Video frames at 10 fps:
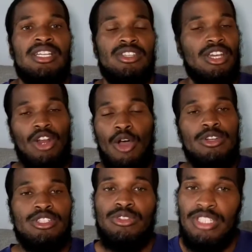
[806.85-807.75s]
So I can
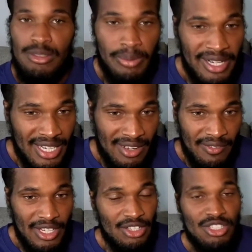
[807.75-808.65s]
always do these breakdown
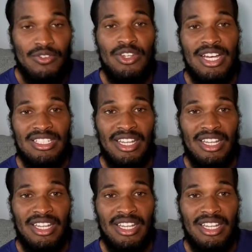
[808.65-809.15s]
videos if you guys